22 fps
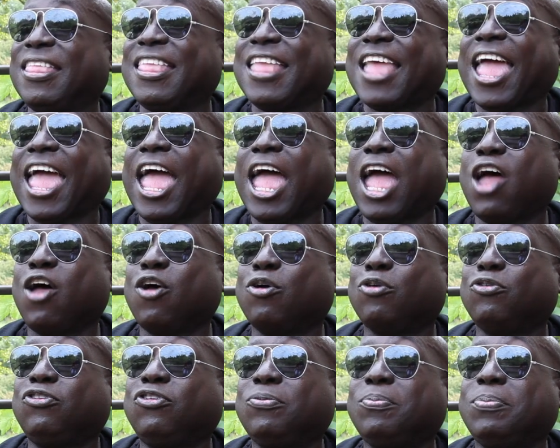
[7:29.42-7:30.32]

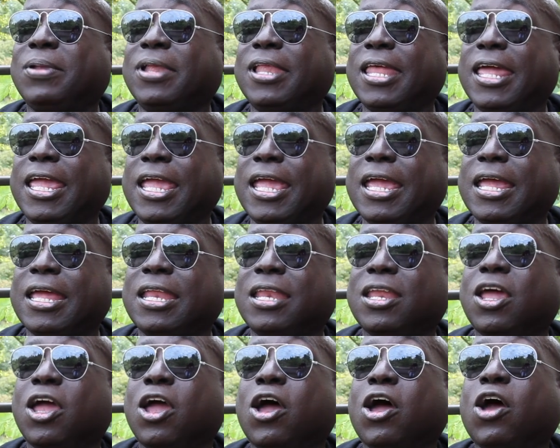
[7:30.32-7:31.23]
how to plan
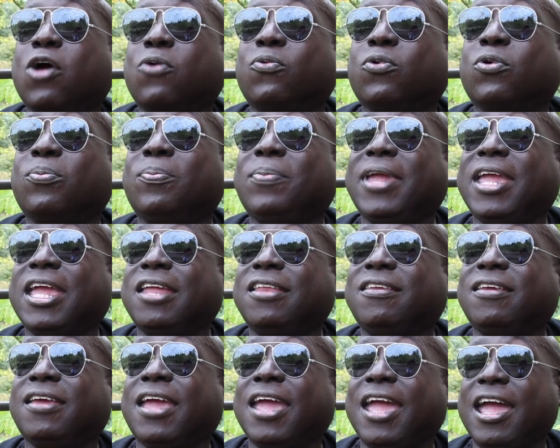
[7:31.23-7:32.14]
a
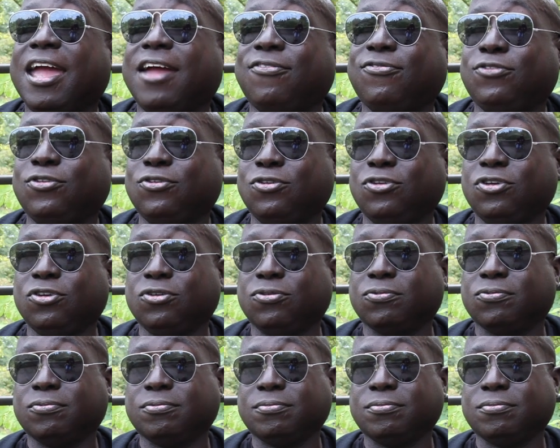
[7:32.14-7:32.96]
romantic afternoon.